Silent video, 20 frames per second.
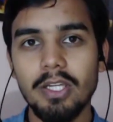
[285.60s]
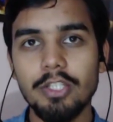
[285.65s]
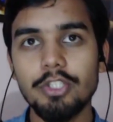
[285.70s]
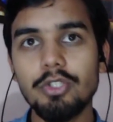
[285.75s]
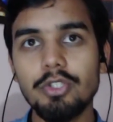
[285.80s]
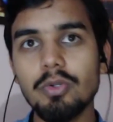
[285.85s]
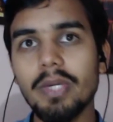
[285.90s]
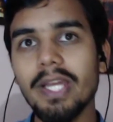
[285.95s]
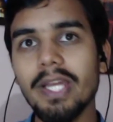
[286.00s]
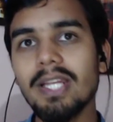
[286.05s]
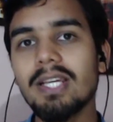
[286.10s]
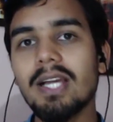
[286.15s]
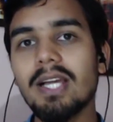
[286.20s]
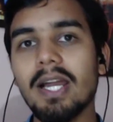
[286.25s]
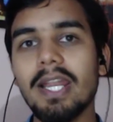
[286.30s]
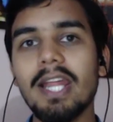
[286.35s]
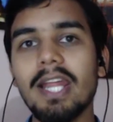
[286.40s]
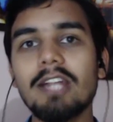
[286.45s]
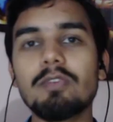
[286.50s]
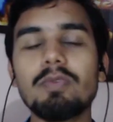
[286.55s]
You can
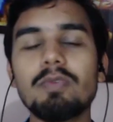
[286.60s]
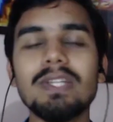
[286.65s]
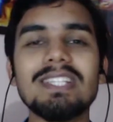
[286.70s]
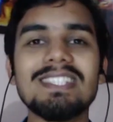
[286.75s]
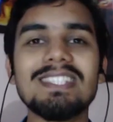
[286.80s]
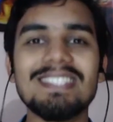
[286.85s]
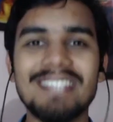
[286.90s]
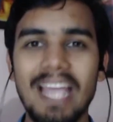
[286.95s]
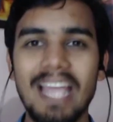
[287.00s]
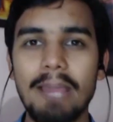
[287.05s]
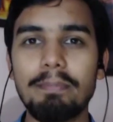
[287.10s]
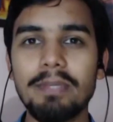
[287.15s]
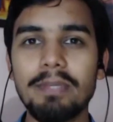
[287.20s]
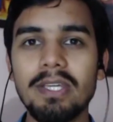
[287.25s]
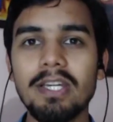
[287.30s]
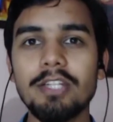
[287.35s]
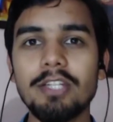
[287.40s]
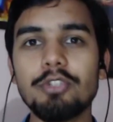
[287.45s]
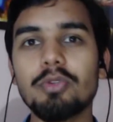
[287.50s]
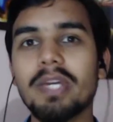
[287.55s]
connect with
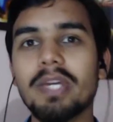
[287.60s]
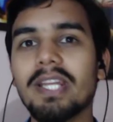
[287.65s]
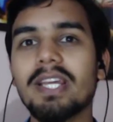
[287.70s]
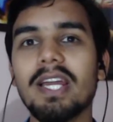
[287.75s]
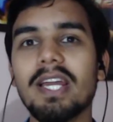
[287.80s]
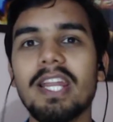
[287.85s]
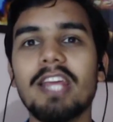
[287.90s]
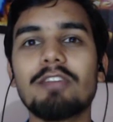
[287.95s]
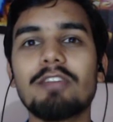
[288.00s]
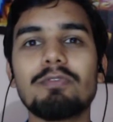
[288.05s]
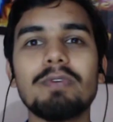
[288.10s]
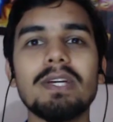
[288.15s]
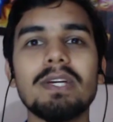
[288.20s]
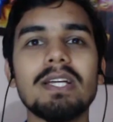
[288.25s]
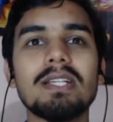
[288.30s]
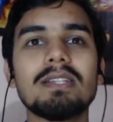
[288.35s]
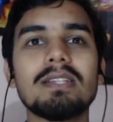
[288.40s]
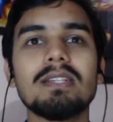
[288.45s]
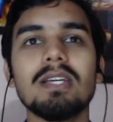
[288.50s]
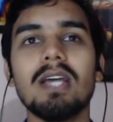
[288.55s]
Zapier, you can connect
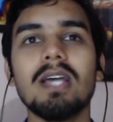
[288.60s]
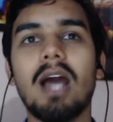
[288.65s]
with